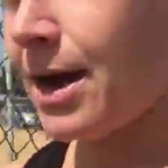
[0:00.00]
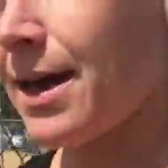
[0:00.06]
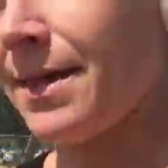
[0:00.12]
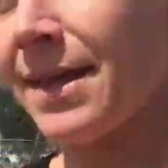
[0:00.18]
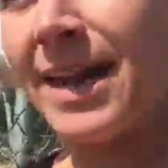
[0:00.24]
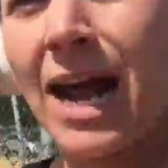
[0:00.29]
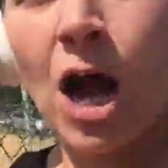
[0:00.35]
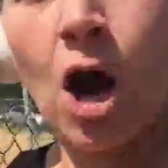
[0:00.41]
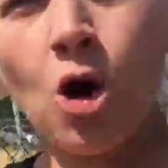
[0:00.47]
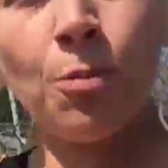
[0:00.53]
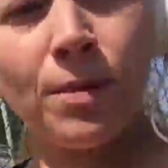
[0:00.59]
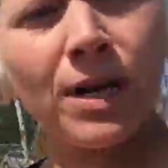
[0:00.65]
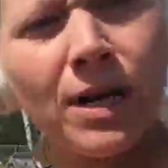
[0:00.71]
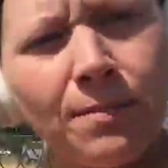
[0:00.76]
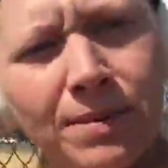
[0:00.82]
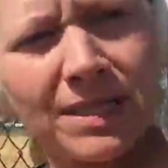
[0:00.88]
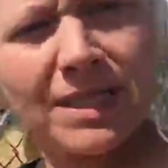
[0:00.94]
Then I opened
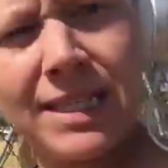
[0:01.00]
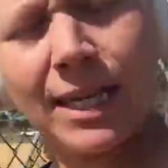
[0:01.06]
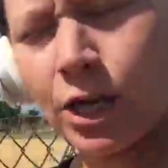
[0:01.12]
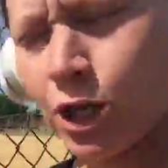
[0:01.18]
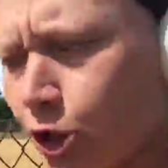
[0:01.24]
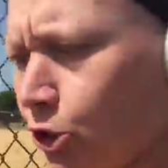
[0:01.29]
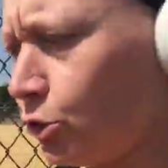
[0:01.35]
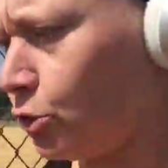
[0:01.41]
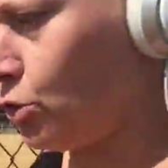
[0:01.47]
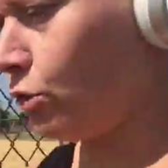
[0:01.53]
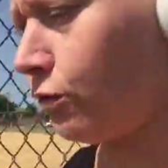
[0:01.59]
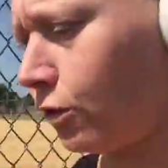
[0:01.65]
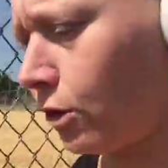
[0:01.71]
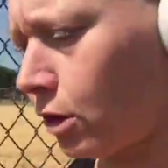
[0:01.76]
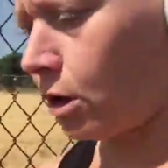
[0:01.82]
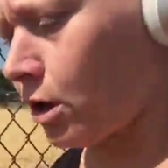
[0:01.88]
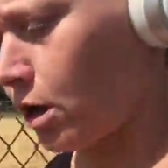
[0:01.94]
up a snickerdoodle
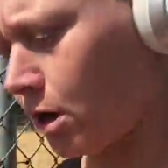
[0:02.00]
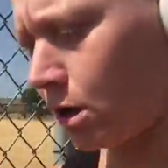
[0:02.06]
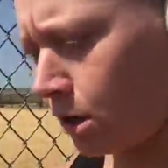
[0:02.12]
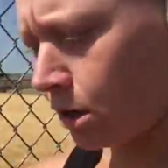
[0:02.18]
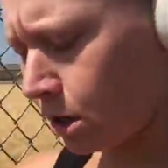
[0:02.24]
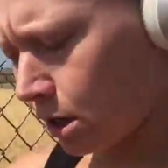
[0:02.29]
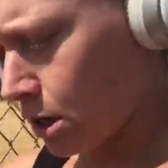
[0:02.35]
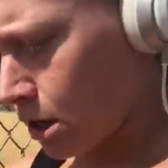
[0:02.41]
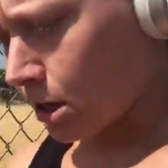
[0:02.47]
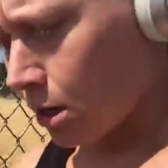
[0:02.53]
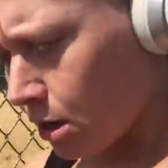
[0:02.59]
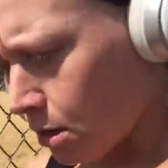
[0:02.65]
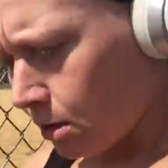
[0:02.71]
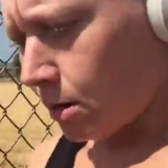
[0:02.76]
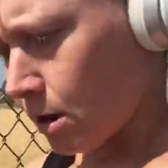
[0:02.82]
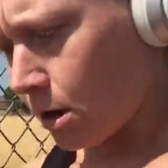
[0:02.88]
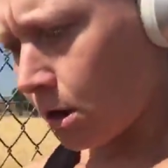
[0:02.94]
for
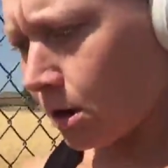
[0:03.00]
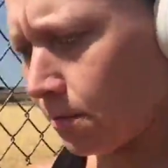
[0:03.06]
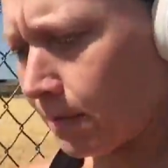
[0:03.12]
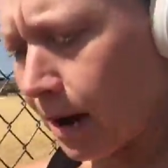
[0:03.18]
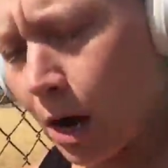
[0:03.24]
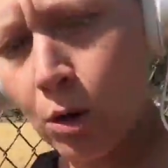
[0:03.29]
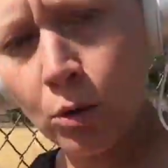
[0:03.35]
my